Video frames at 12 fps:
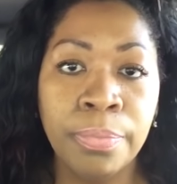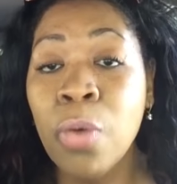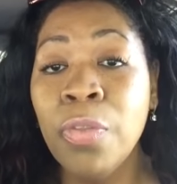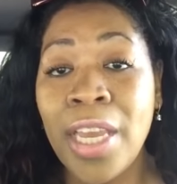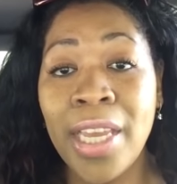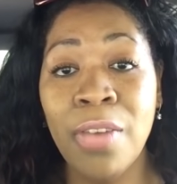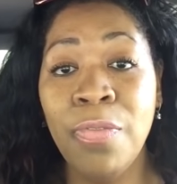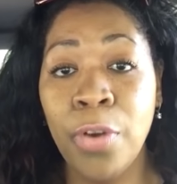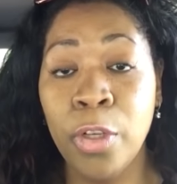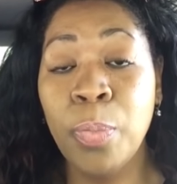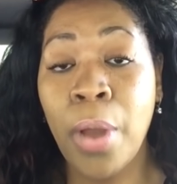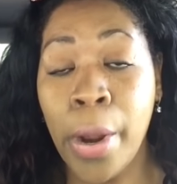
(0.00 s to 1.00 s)
Well, they get
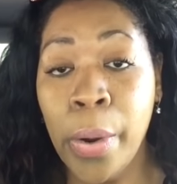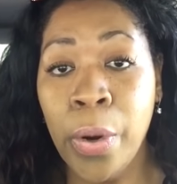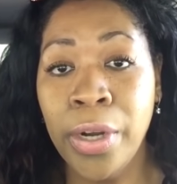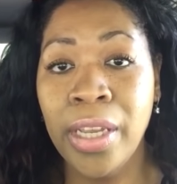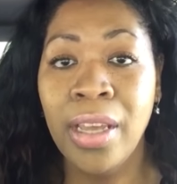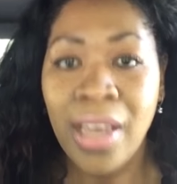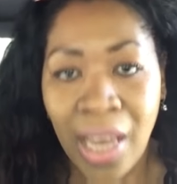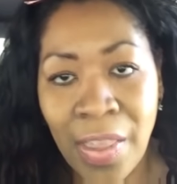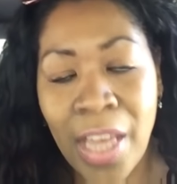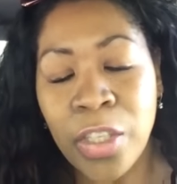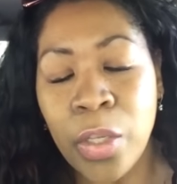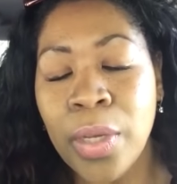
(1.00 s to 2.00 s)
first priority,
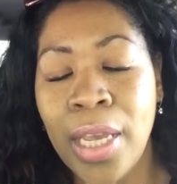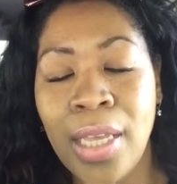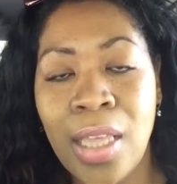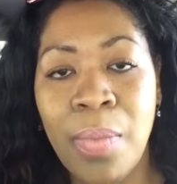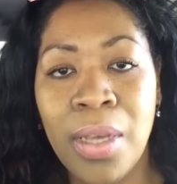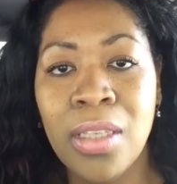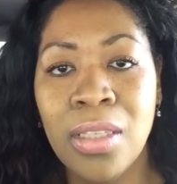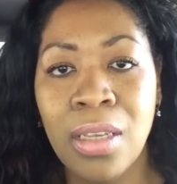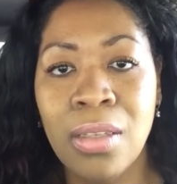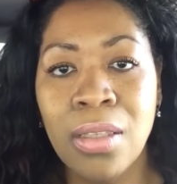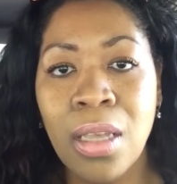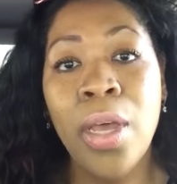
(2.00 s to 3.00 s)
and that's okay, that makes
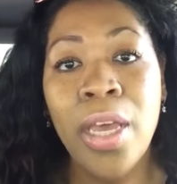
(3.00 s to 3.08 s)
sense.